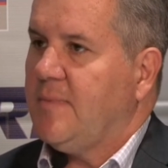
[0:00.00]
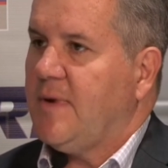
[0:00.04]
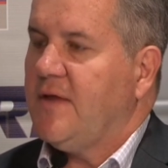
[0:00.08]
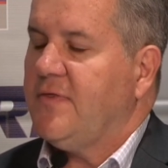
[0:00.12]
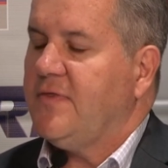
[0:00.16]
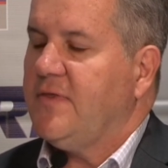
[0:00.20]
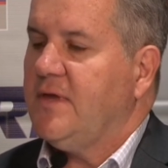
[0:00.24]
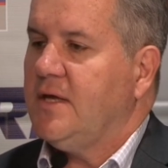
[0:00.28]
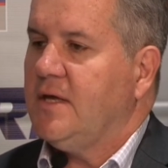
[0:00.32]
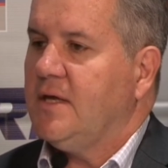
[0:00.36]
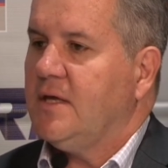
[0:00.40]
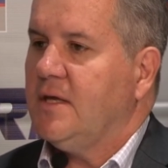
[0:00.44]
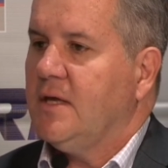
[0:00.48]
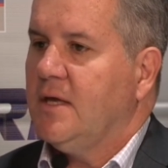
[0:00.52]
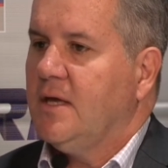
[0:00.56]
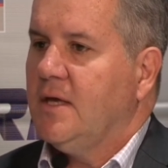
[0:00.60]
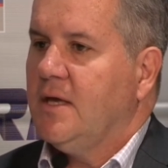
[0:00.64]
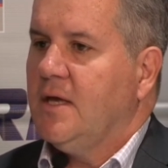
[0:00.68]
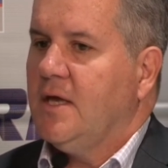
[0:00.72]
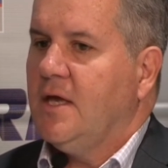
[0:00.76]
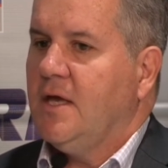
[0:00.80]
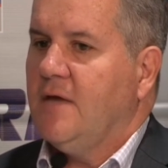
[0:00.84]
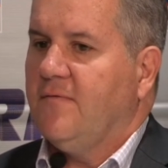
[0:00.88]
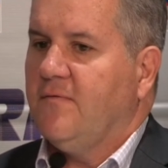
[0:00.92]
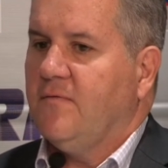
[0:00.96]
I think
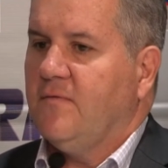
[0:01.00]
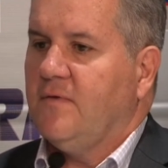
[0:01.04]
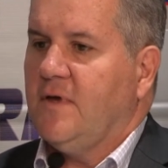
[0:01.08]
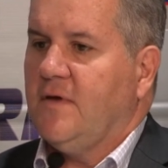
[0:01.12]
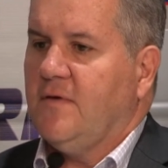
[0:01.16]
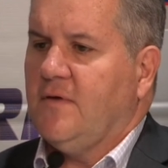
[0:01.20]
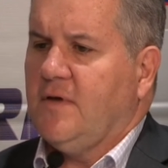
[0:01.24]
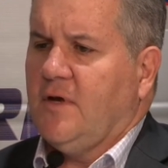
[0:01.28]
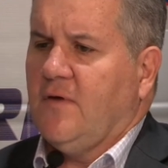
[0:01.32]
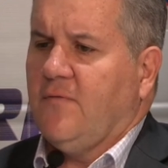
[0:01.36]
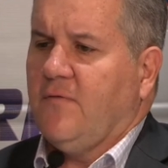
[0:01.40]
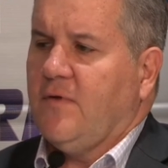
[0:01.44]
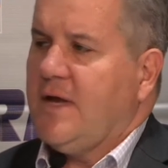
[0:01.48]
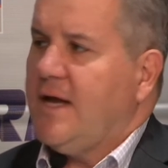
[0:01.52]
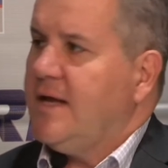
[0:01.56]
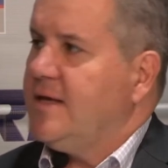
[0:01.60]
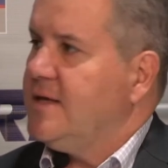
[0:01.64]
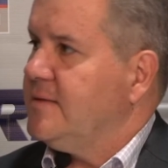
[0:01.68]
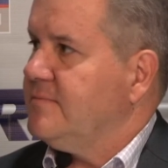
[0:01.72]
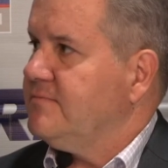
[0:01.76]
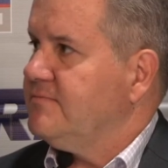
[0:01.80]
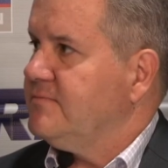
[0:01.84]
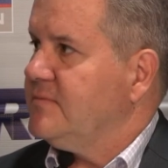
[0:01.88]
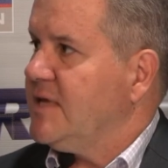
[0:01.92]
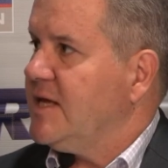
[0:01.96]
if we had to
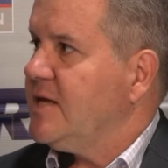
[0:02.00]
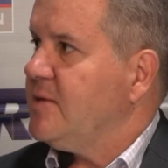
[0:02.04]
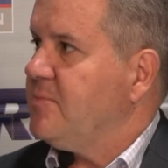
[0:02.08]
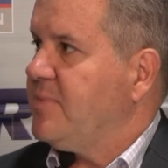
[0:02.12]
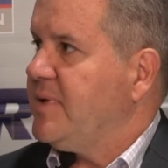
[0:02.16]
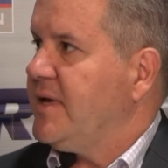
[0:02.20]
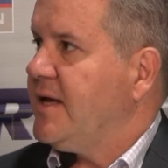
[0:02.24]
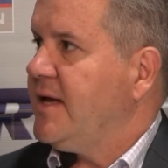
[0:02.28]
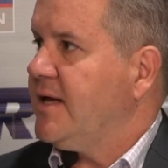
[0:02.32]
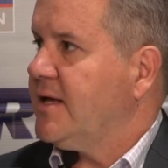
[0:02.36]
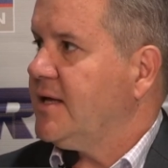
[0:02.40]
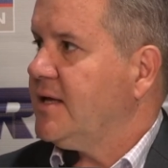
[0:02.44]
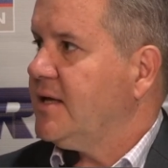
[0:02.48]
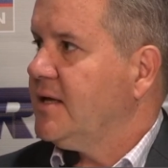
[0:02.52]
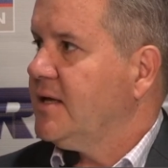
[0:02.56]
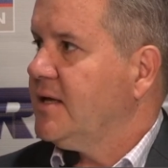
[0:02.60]
nitpick,